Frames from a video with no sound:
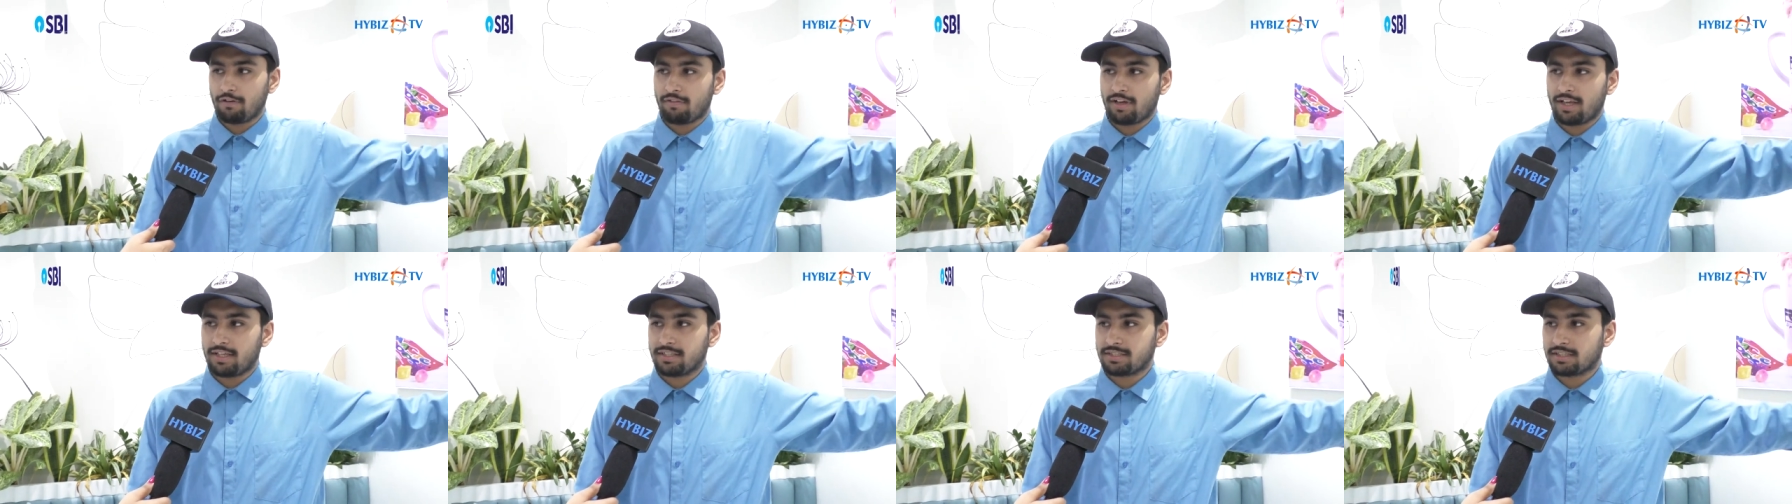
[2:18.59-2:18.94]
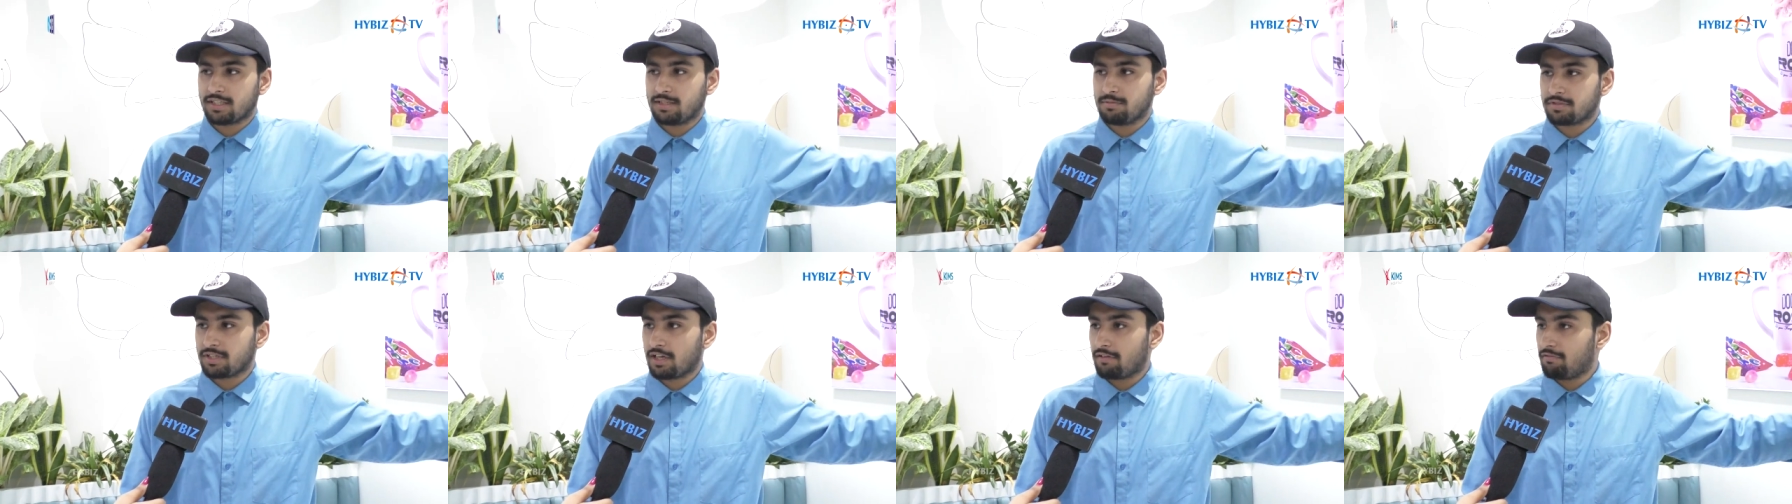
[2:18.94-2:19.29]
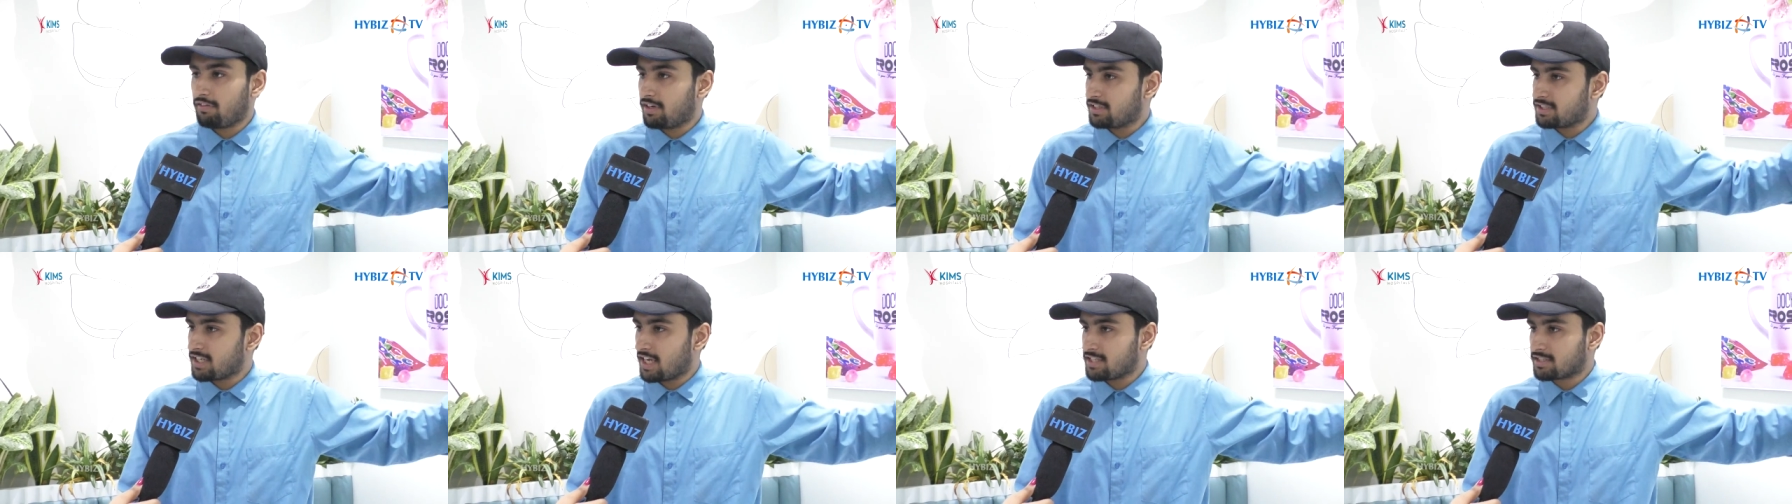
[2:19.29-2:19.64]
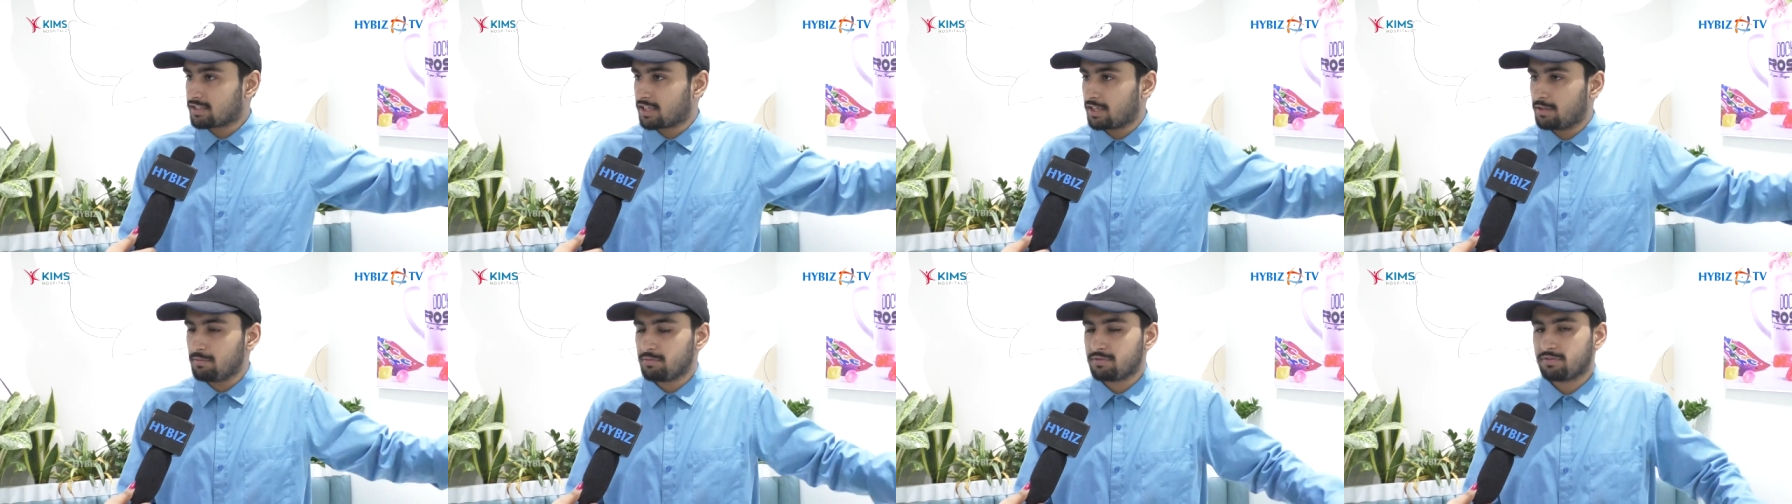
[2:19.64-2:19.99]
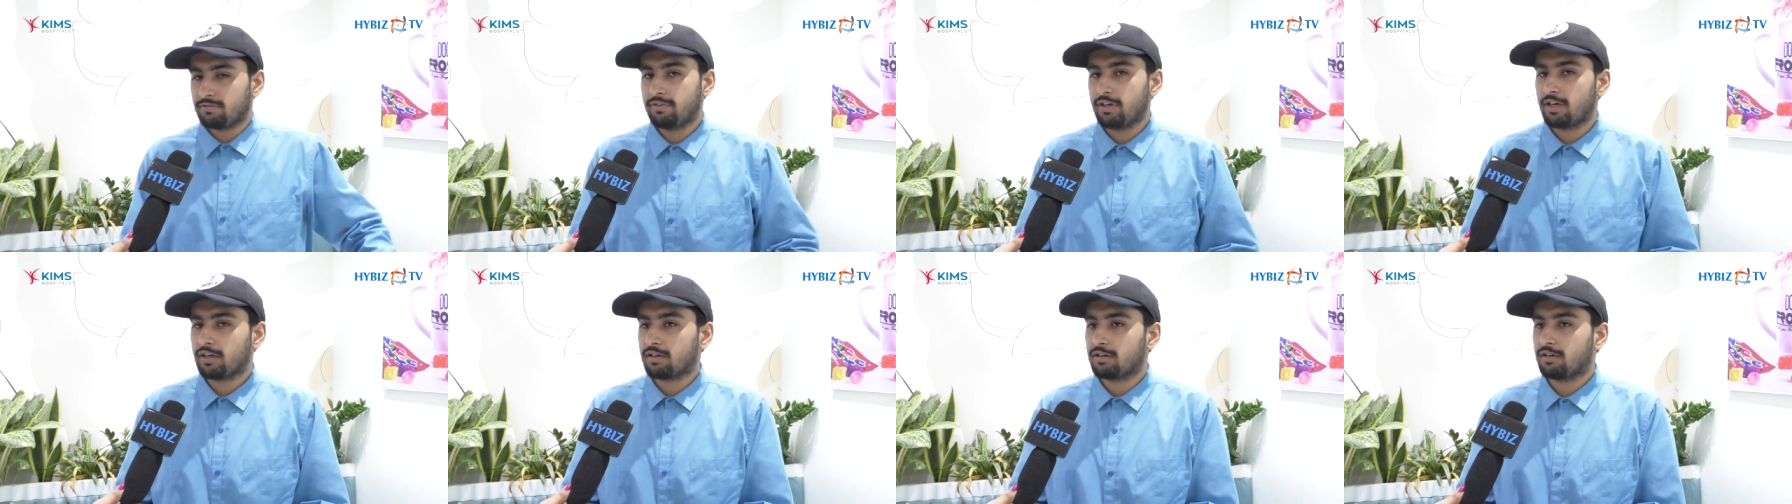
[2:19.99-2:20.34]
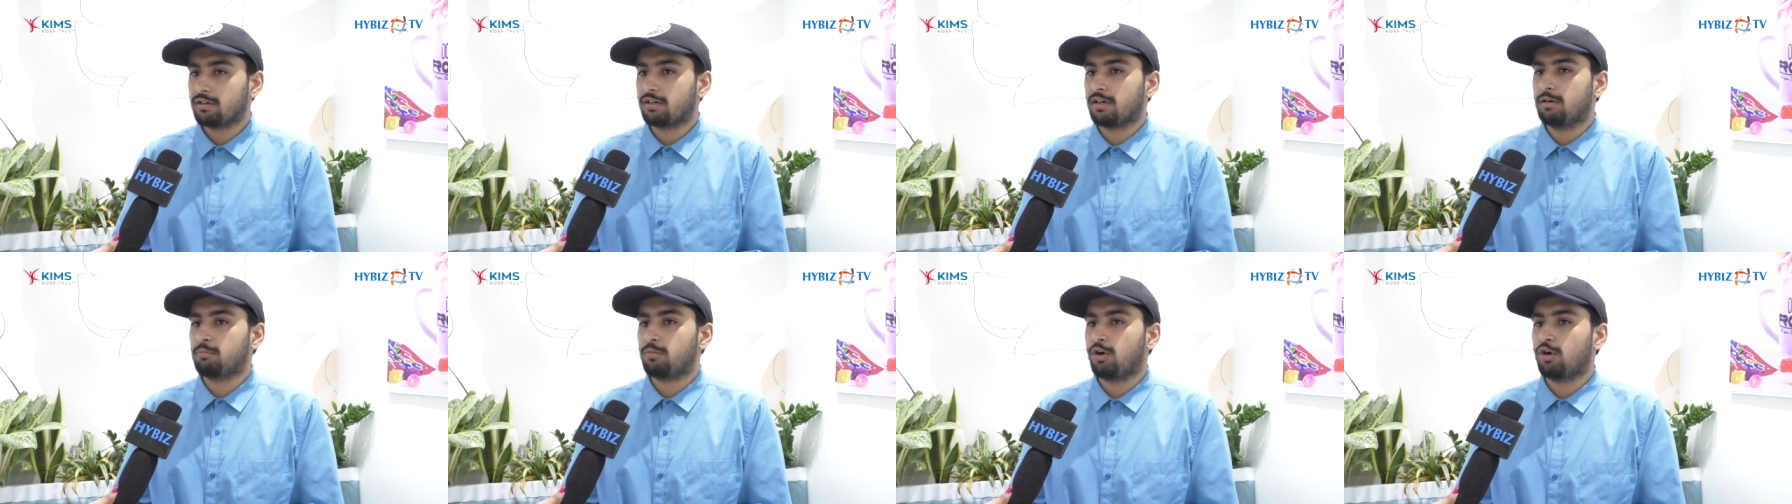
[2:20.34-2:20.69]
of ice creams are veg ice creams we
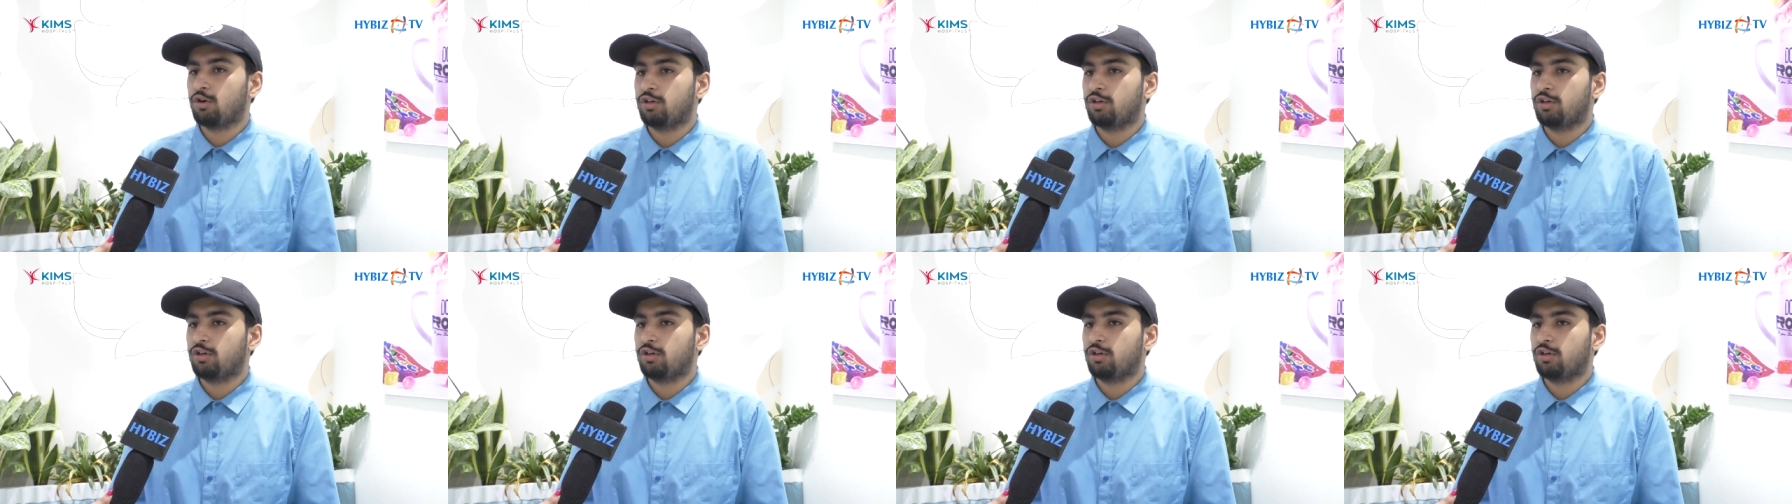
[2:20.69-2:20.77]
are um,